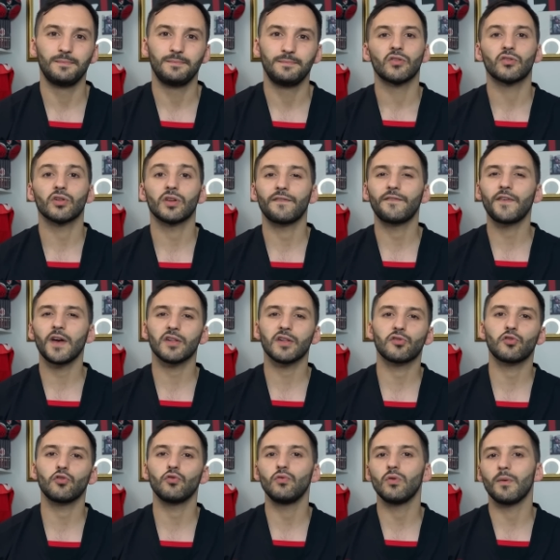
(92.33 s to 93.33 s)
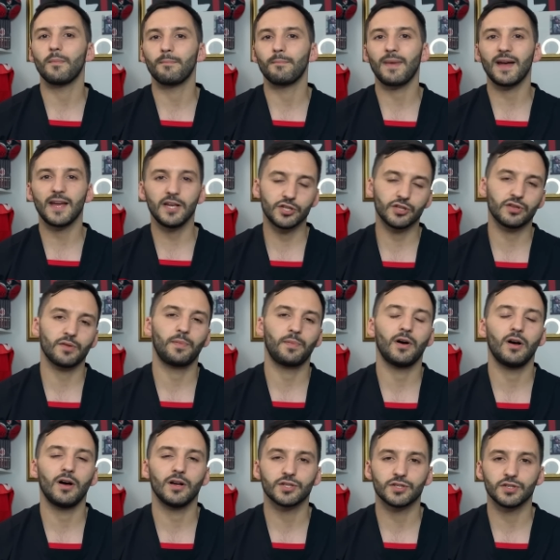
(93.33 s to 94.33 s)
So the first two major
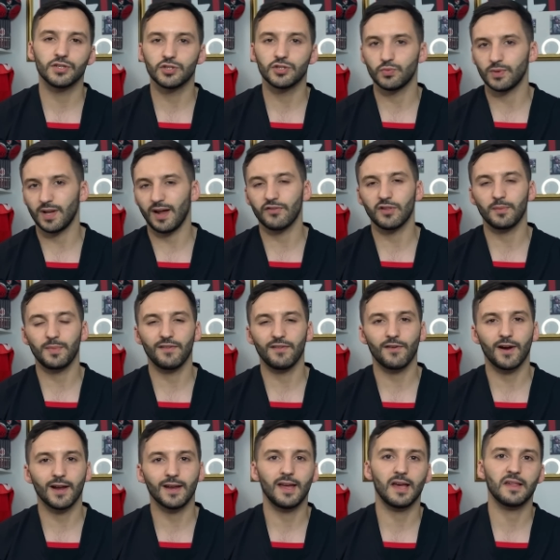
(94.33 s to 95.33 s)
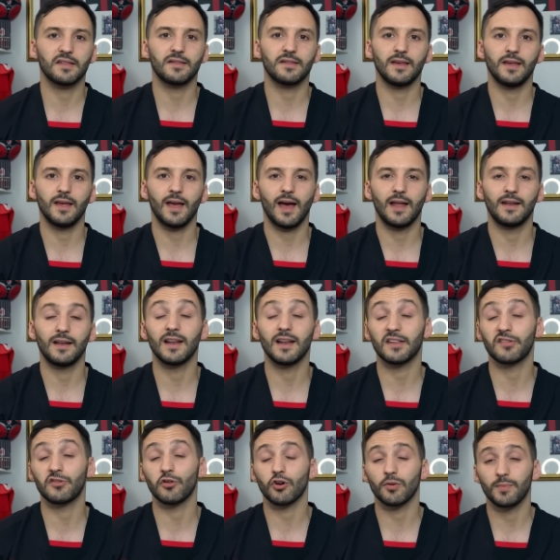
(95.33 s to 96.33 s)
departures would have to be Franck Kessie and
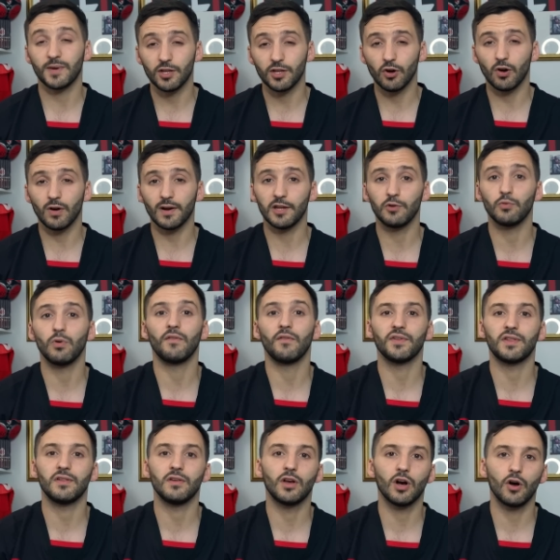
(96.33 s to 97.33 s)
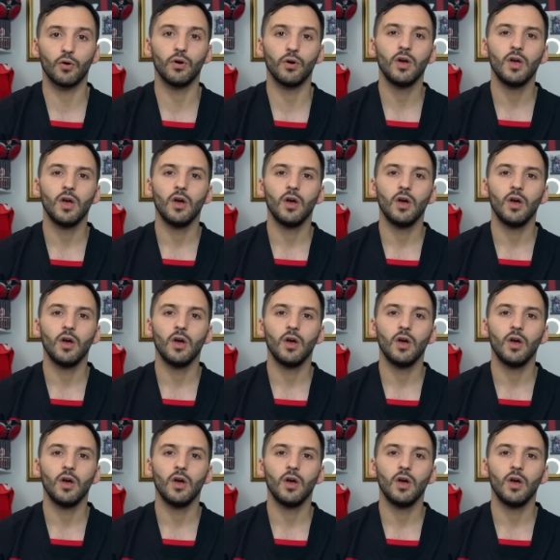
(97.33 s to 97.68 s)
Alessio Romagnoli, who obviously go